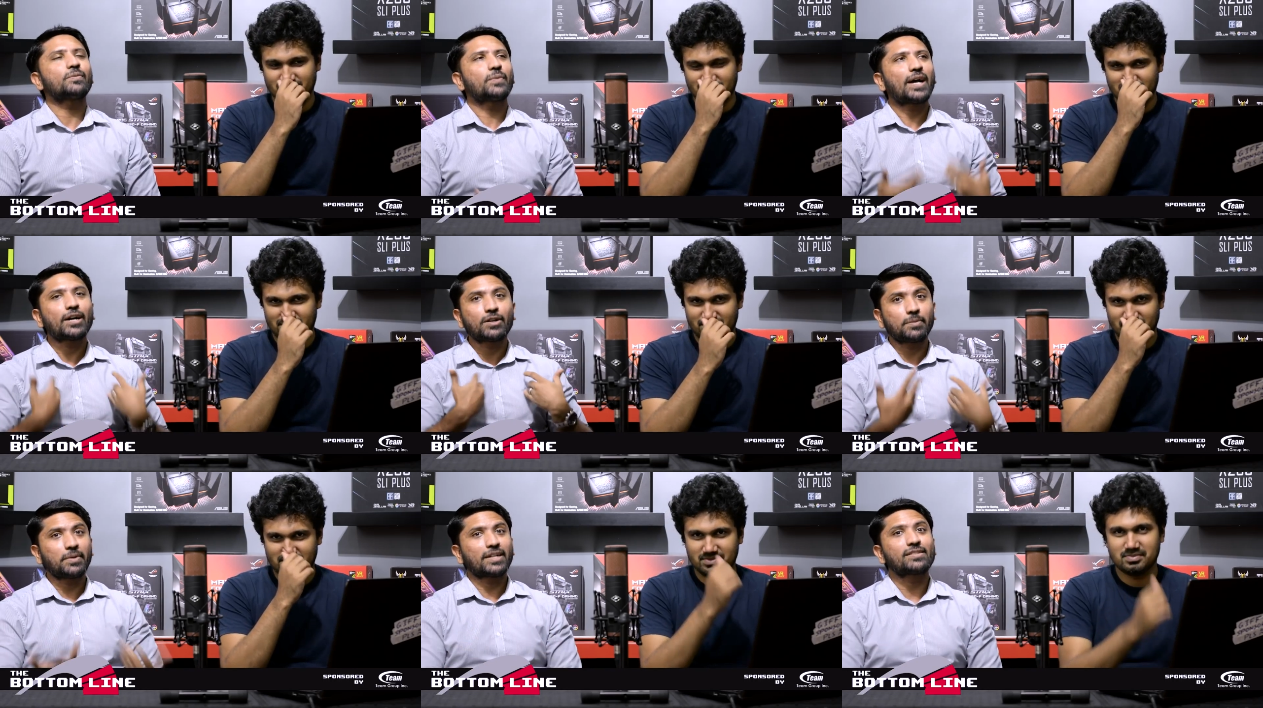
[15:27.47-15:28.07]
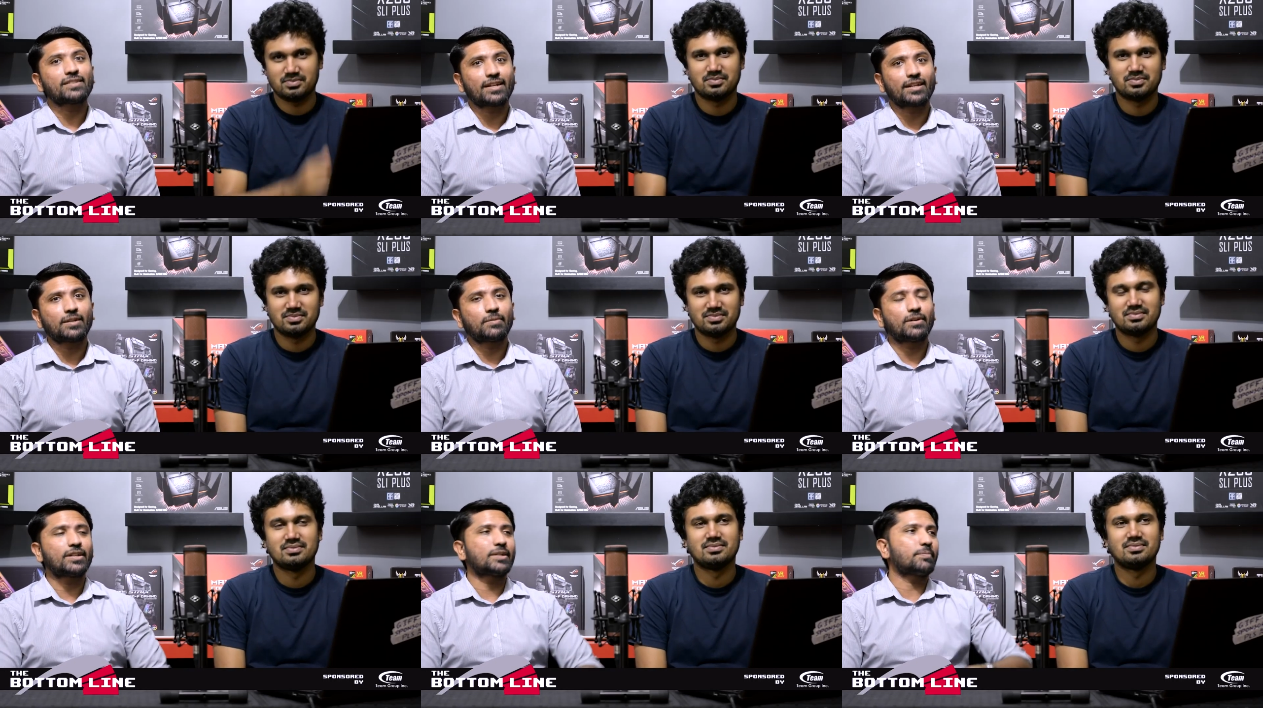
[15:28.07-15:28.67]
Speaker 1: we are going to be
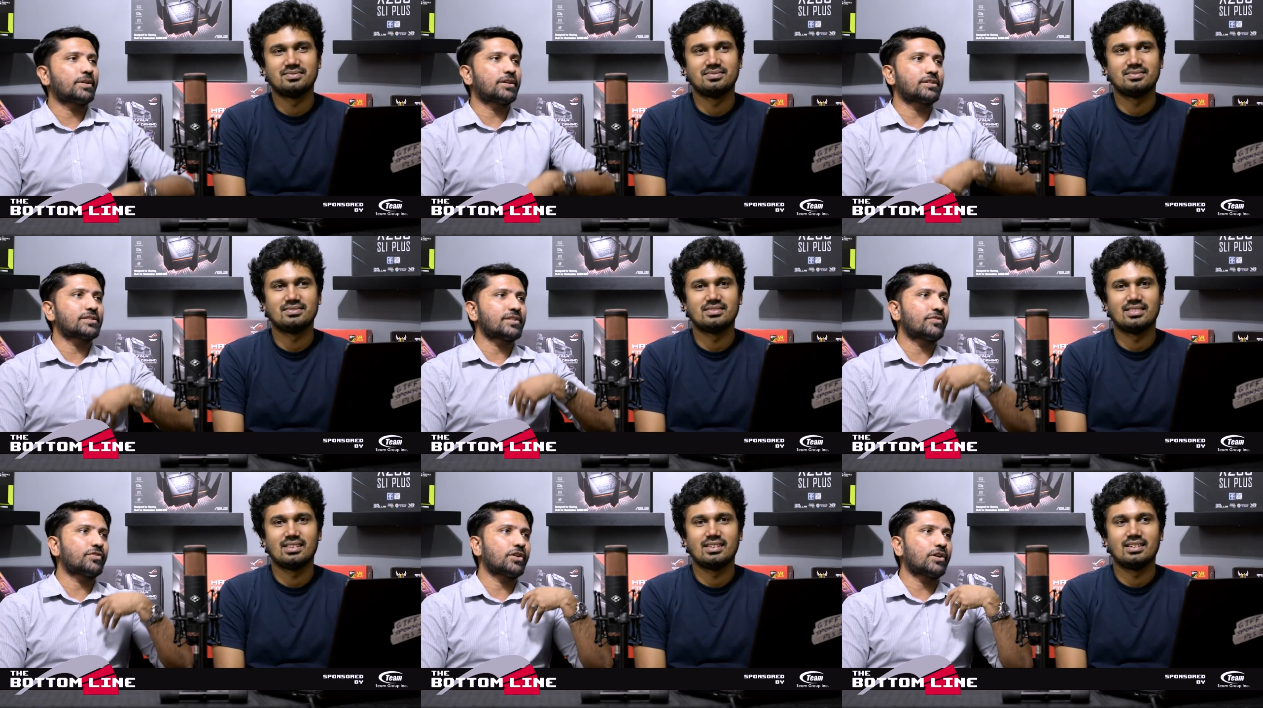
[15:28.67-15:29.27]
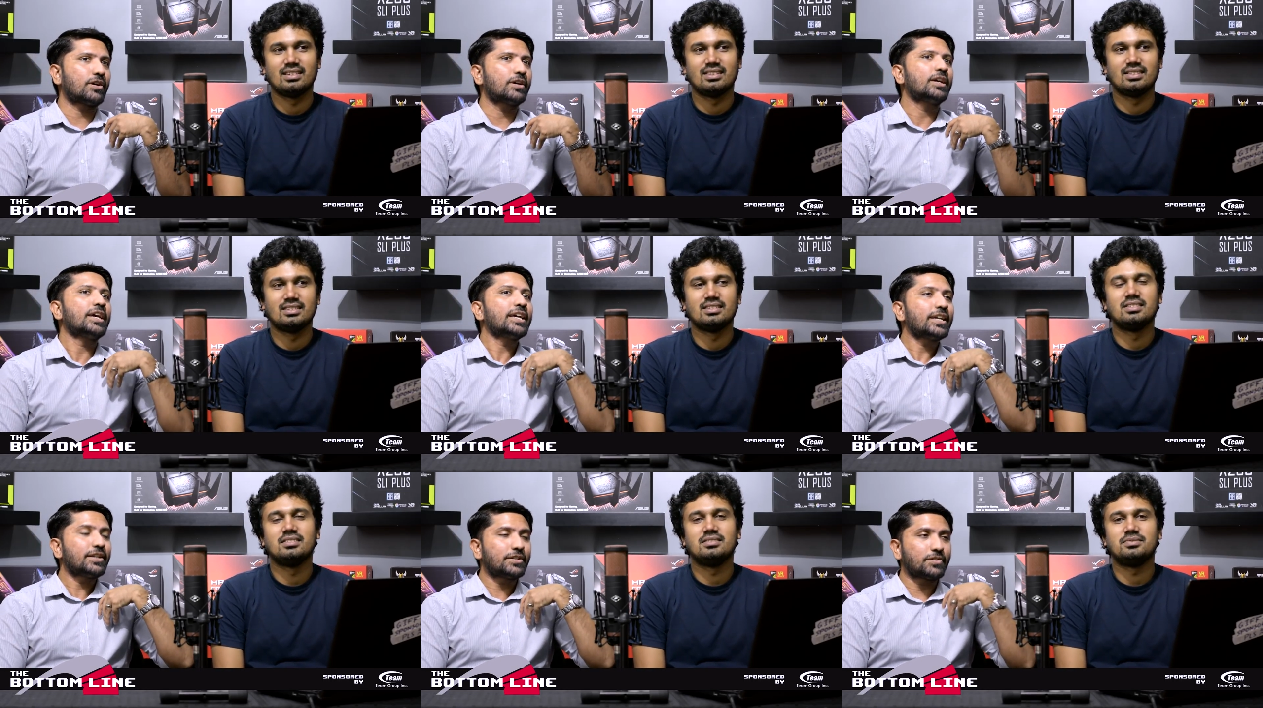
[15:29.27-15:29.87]
excited about it because if you're
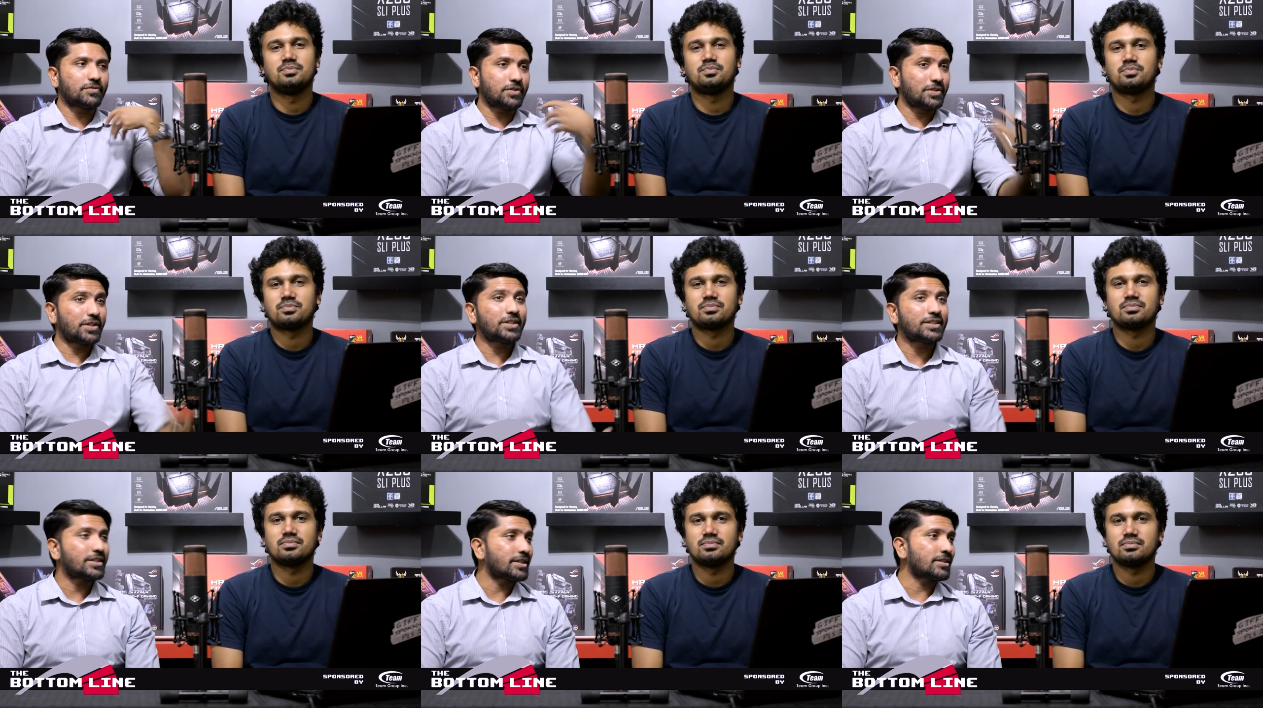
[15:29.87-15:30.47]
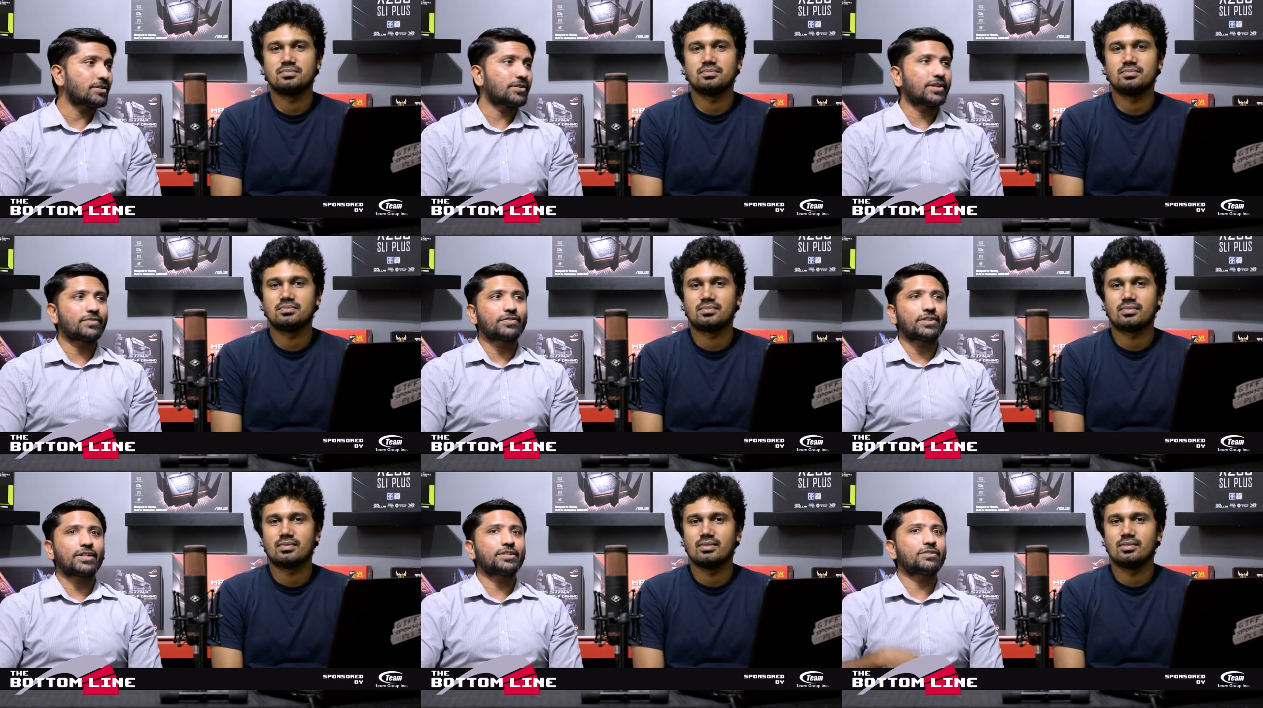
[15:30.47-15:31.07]
into video editing or
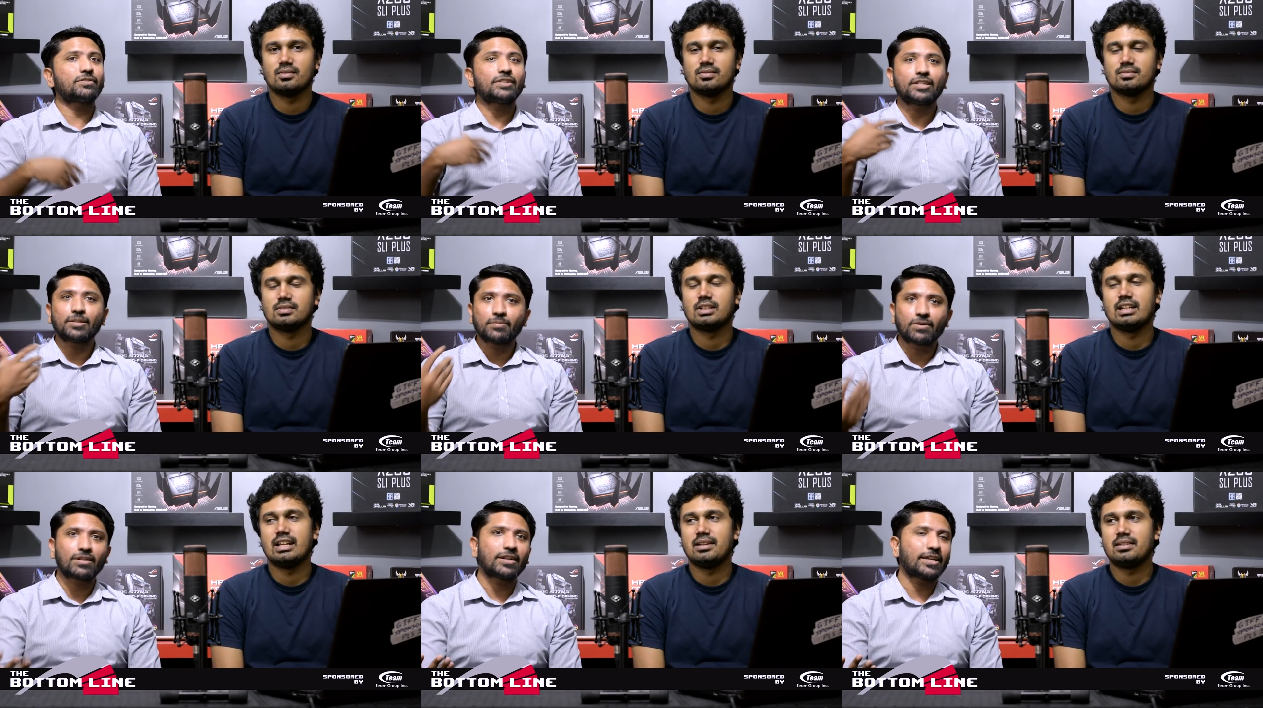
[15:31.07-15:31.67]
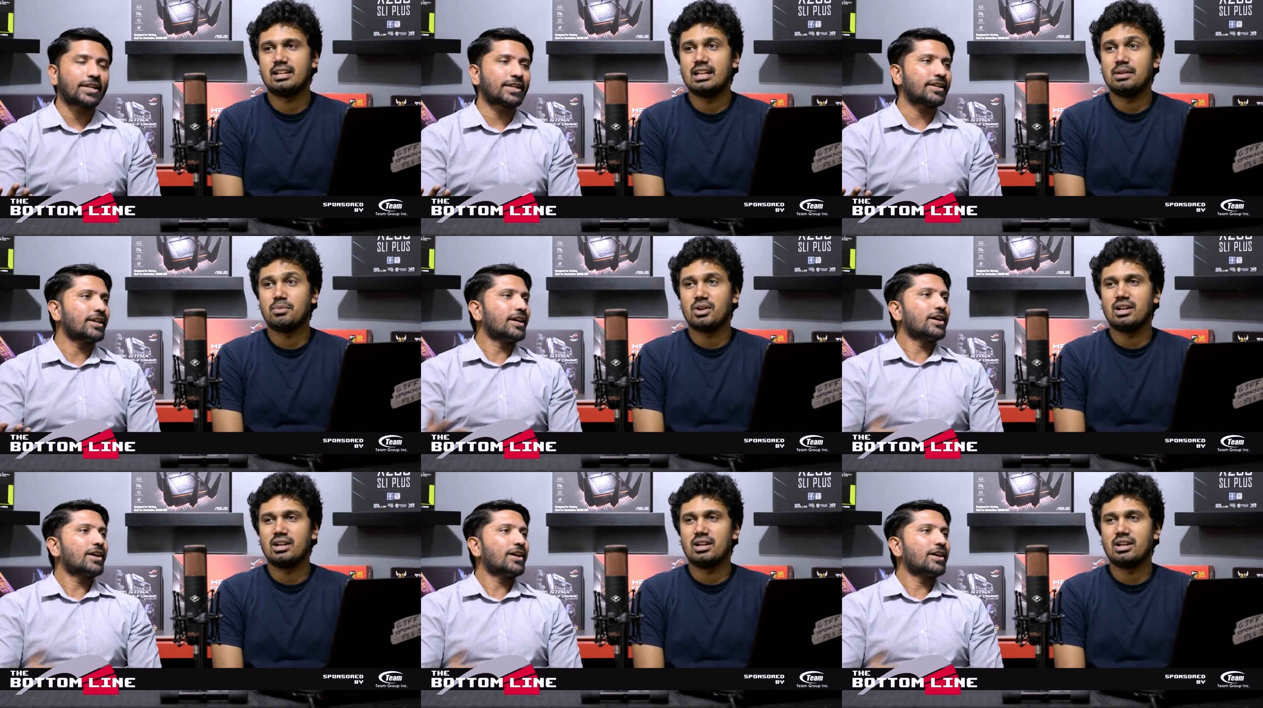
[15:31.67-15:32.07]
if you're into 3D modeling, 3D